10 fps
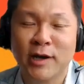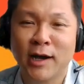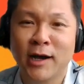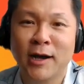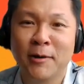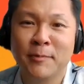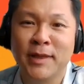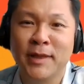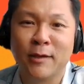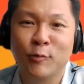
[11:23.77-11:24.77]

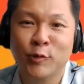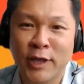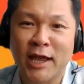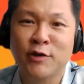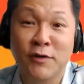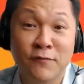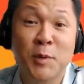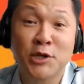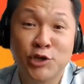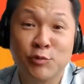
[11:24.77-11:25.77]
that will get you the
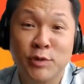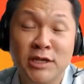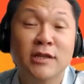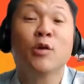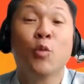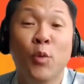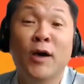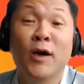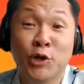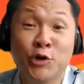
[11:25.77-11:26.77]
information you need
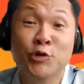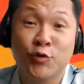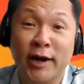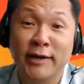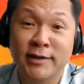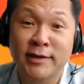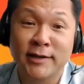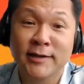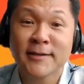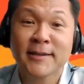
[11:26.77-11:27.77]
without you trying
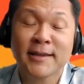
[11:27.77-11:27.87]
to